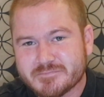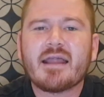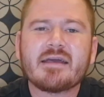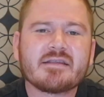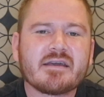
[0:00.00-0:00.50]
I
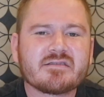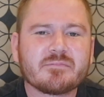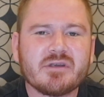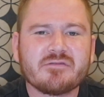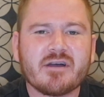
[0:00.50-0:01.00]
like the
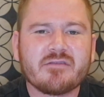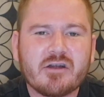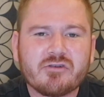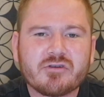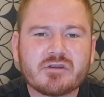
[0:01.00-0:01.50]
S&P
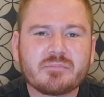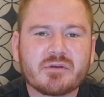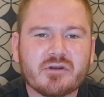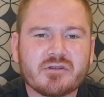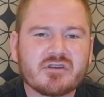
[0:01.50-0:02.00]
500 because